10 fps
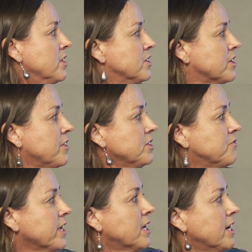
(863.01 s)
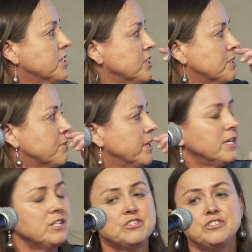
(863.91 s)
So those regulations were
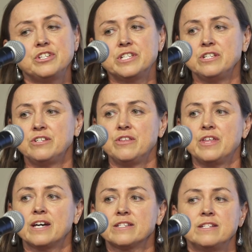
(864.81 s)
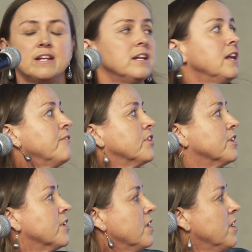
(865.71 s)
introduced in 2011.
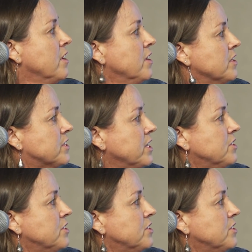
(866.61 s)
So in